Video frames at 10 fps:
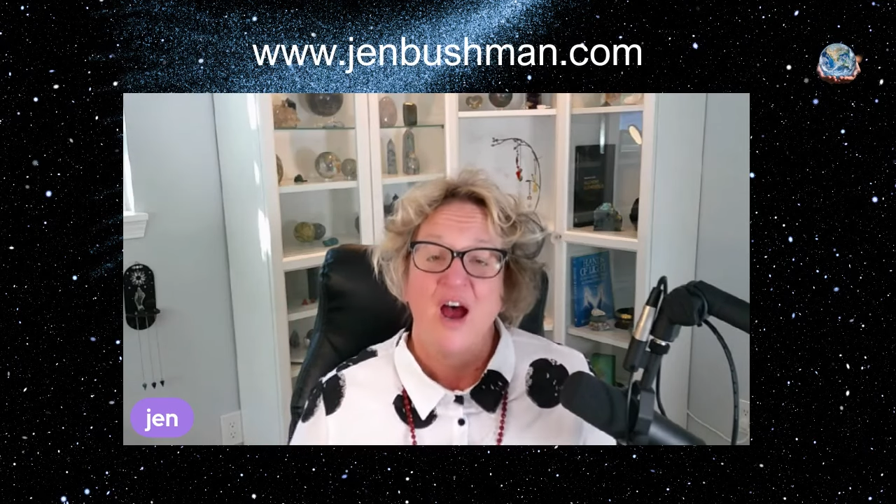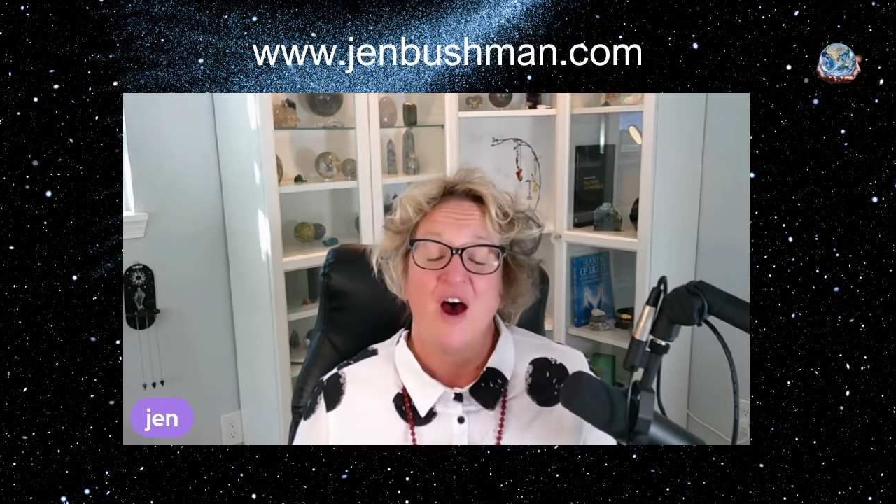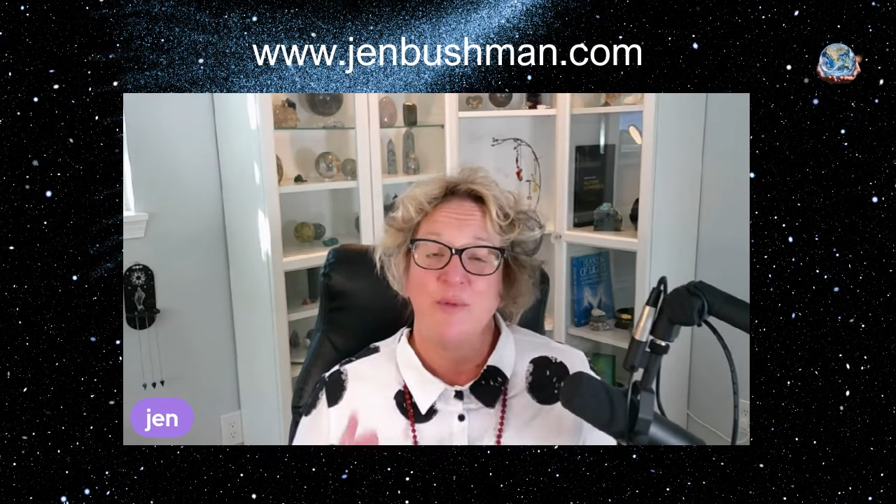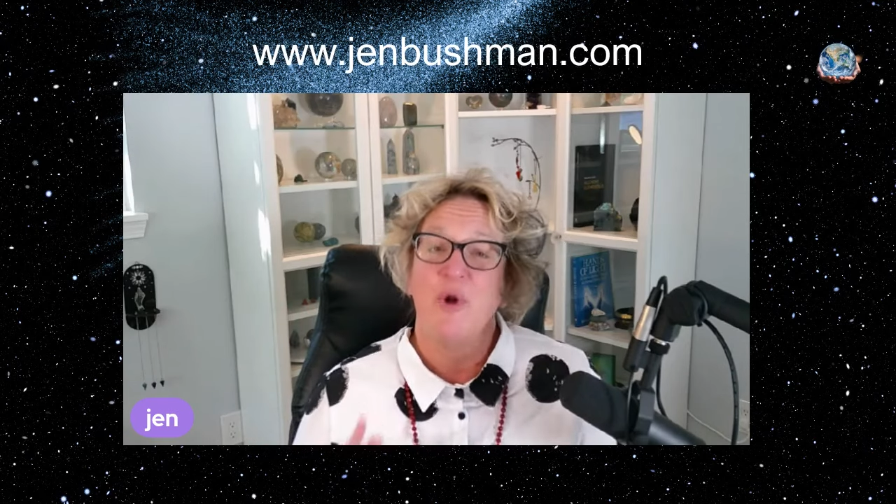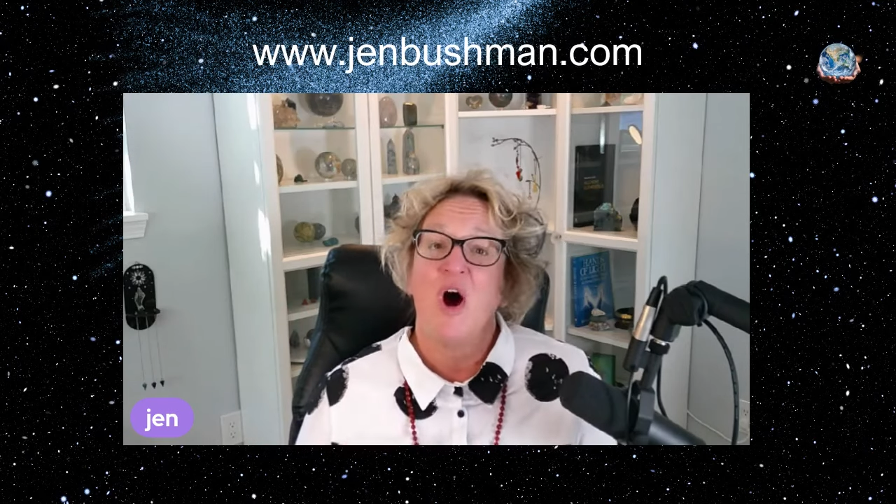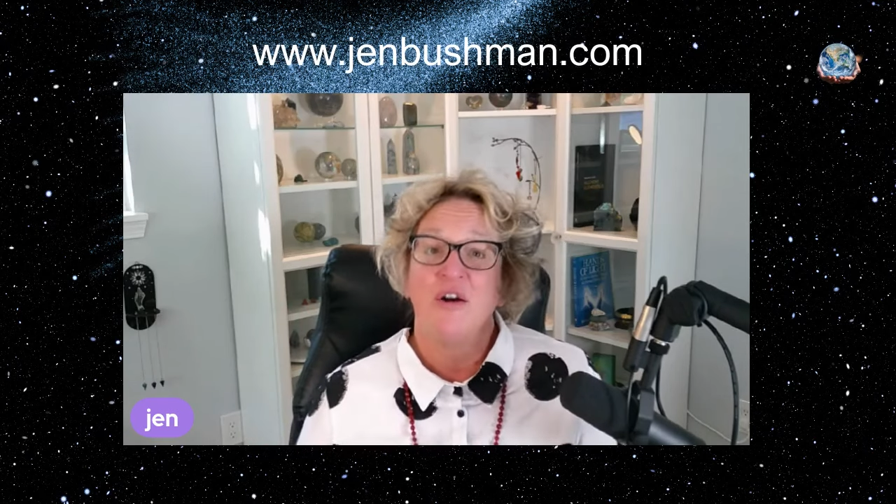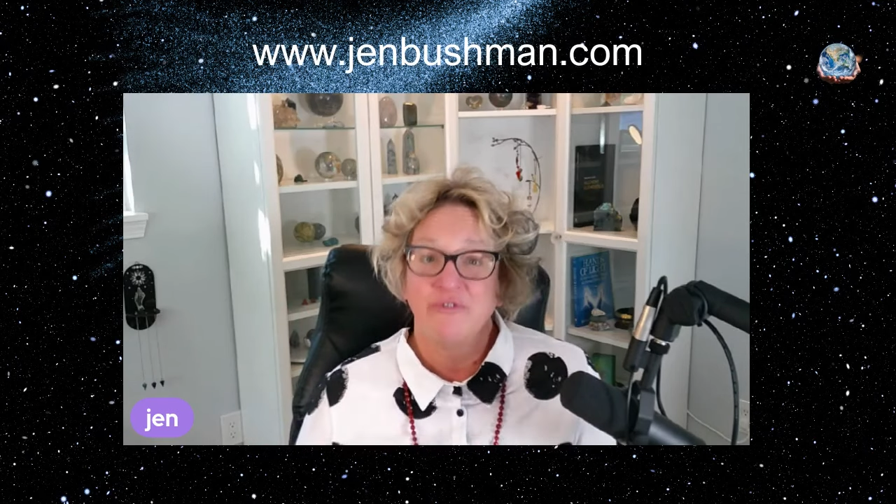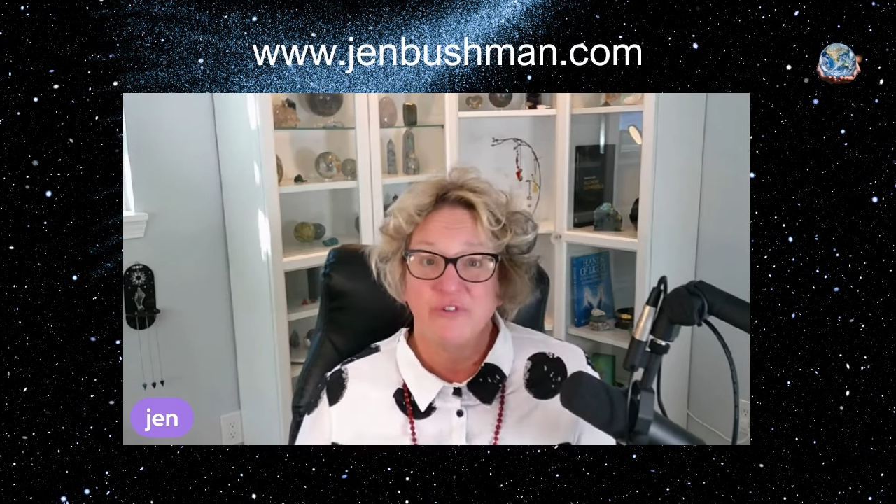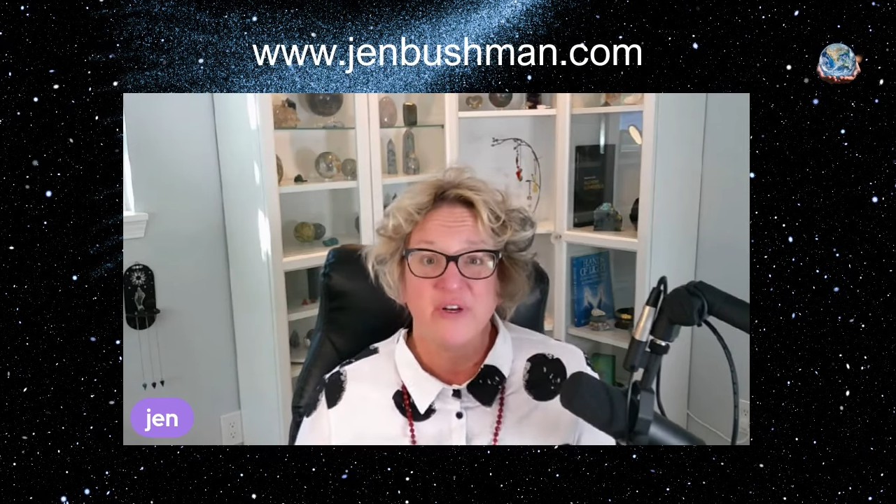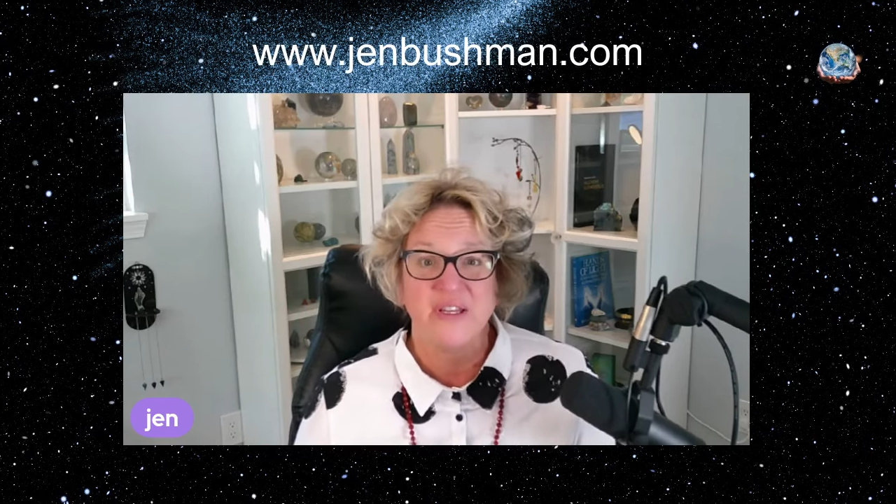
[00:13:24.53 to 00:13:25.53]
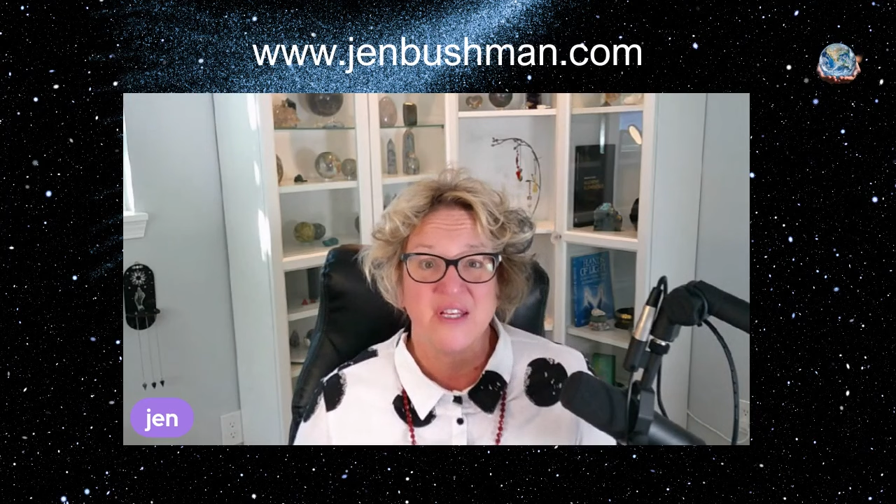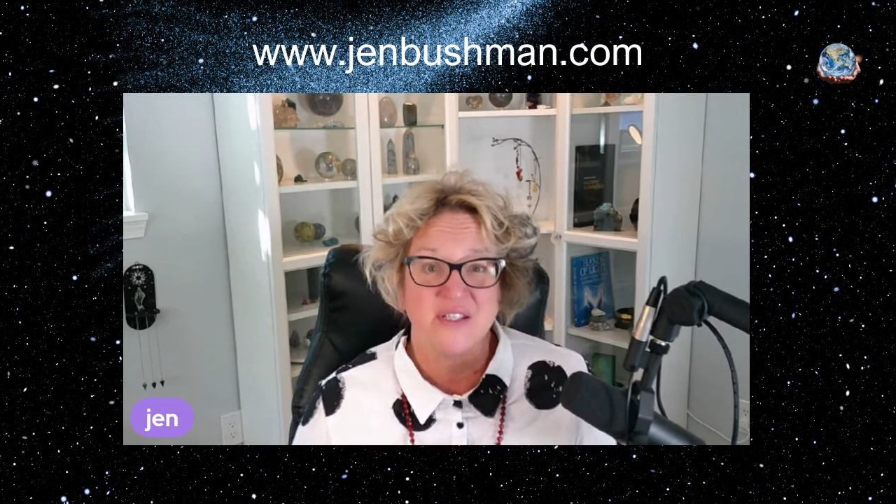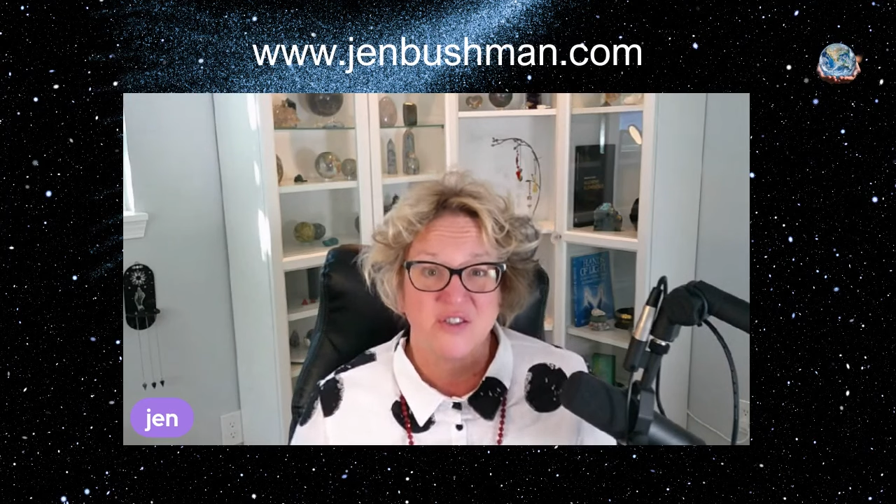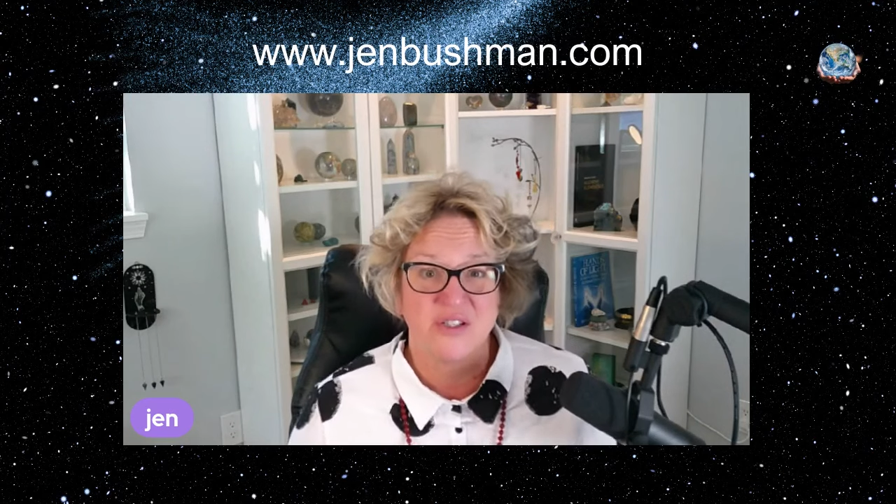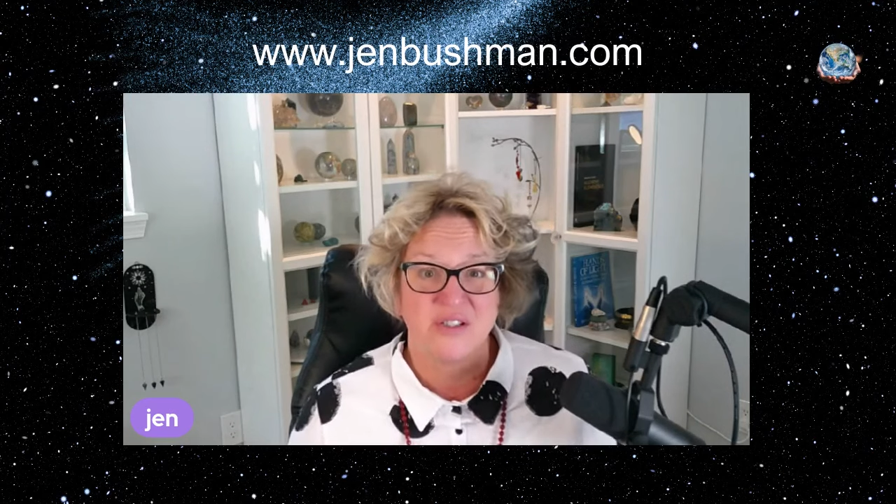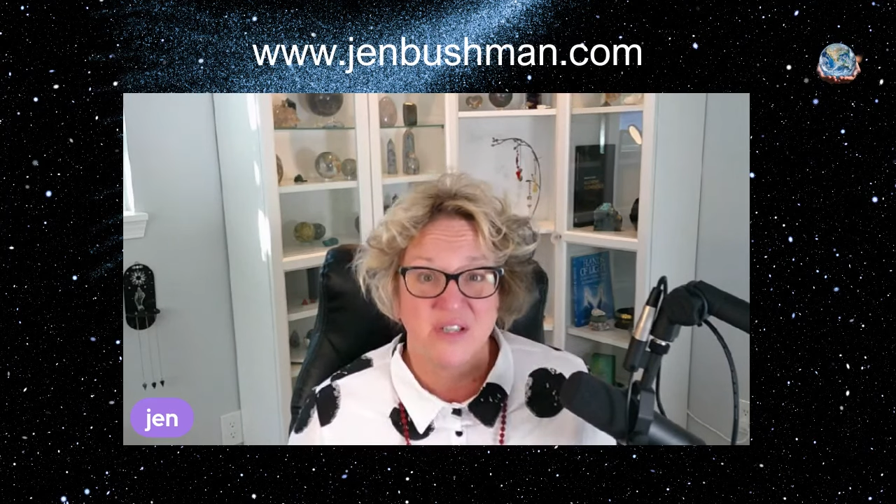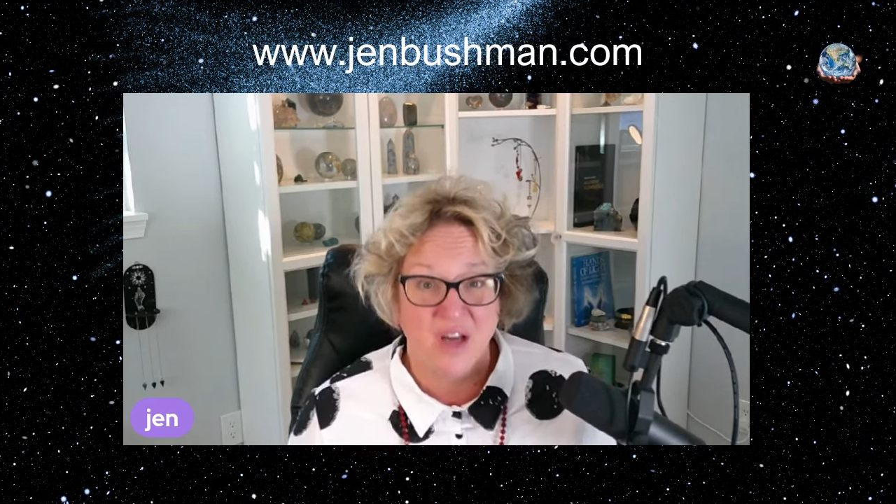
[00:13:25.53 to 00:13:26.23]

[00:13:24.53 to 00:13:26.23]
I'm offering this just a